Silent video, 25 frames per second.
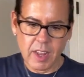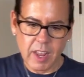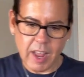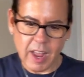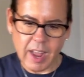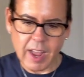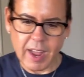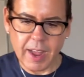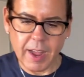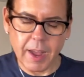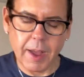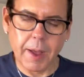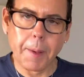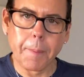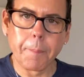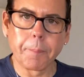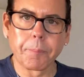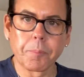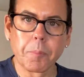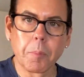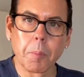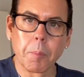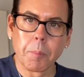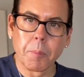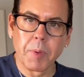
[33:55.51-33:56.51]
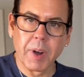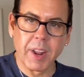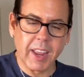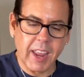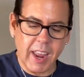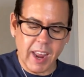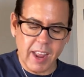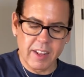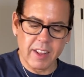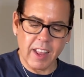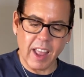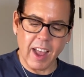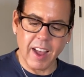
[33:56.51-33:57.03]
Uh, but
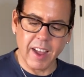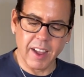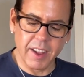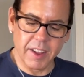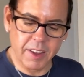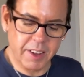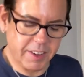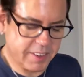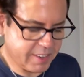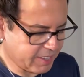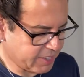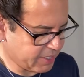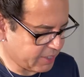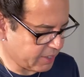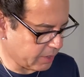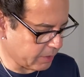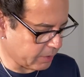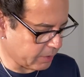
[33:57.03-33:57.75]
again, uh, it's